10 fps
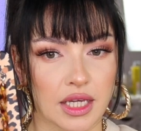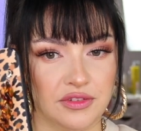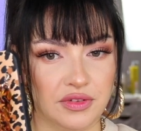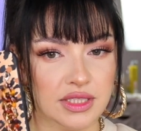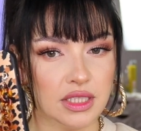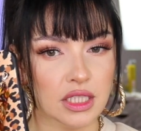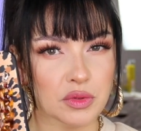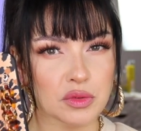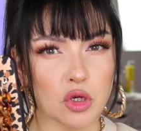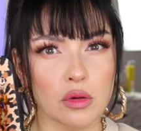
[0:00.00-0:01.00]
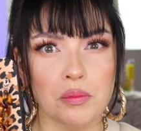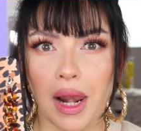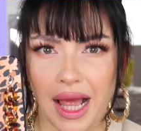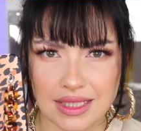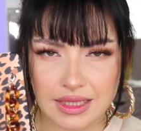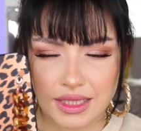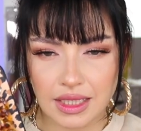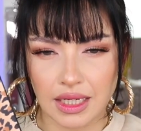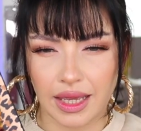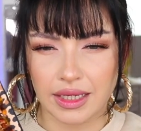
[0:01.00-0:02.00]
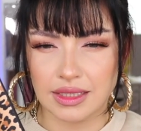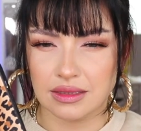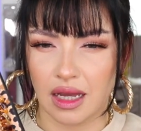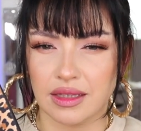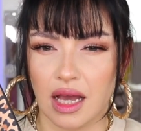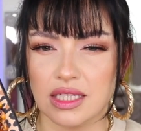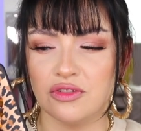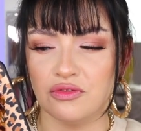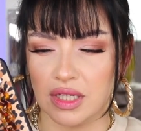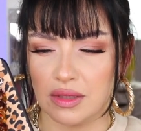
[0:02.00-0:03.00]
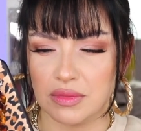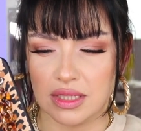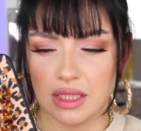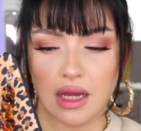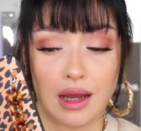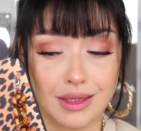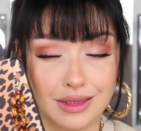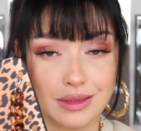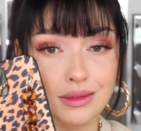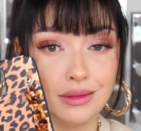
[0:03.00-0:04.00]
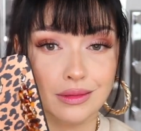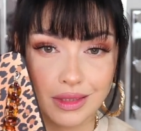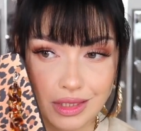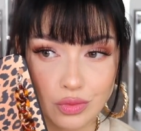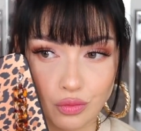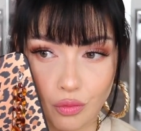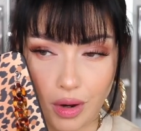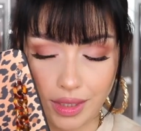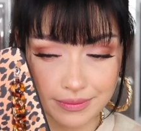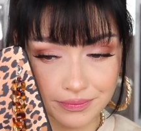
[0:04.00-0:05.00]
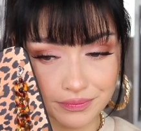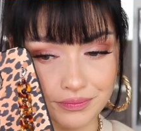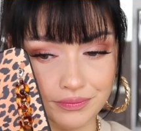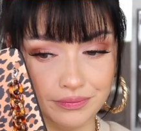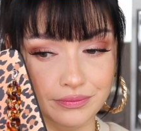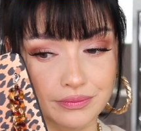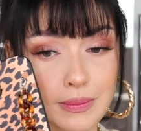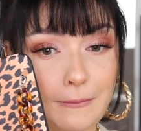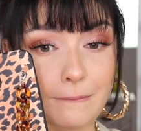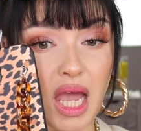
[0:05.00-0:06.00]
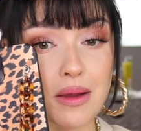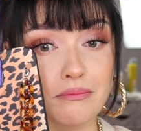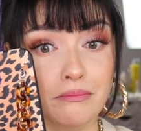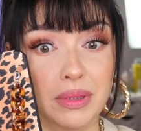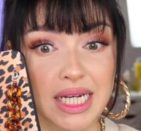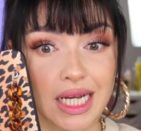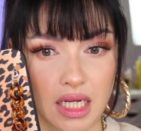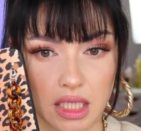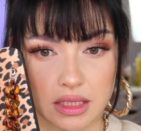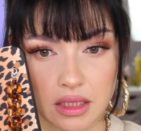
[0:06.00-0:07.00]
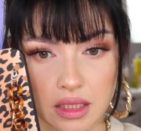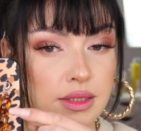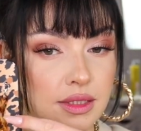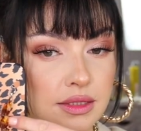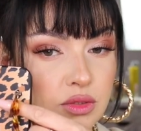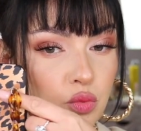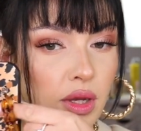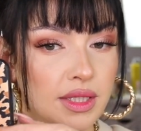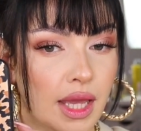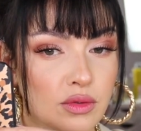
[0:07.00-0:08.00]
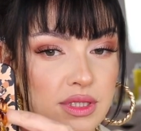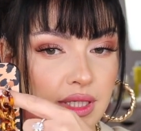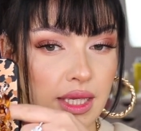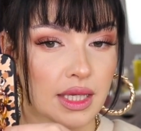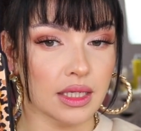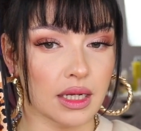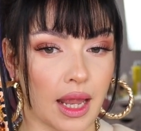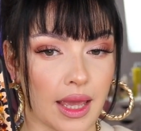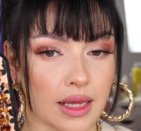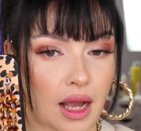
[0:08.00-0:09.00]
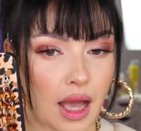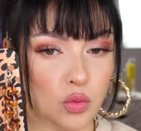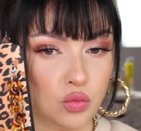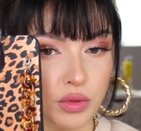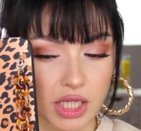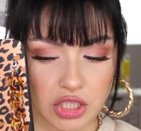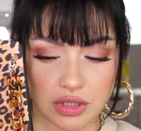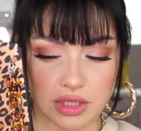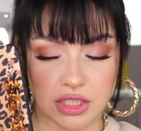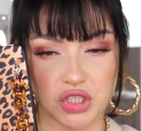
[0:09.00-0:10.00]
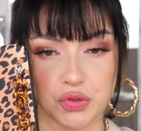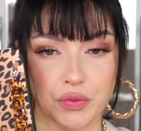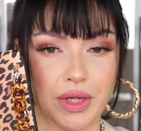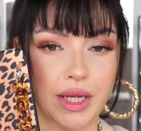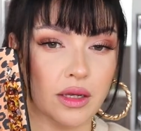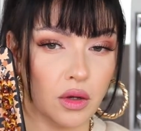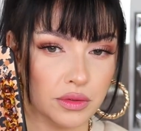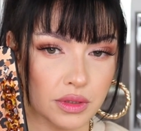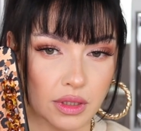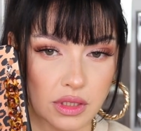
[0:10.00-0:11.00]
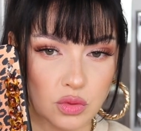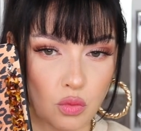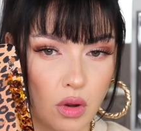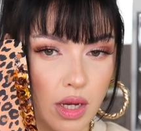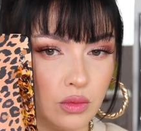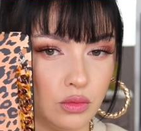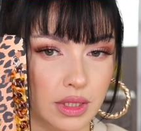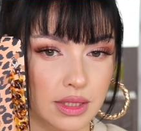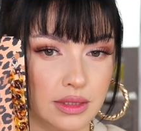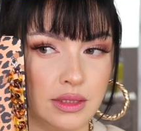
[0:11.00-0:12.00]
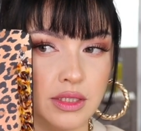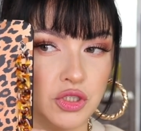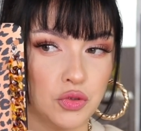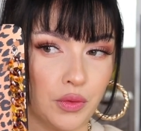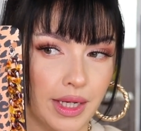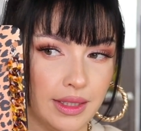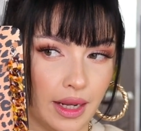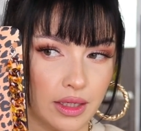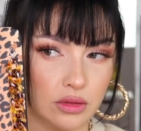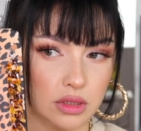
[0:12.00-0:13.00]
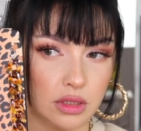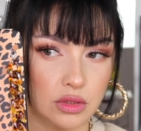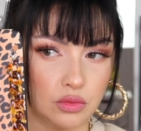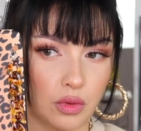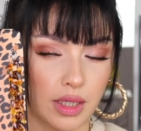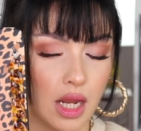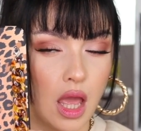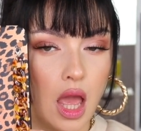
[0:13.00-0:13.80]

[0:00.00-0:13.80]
It feels a little bit more plasticky, like it's not as flimsy as this one. But this is what I was saying, like I wish the string on this one was straight, like on this one.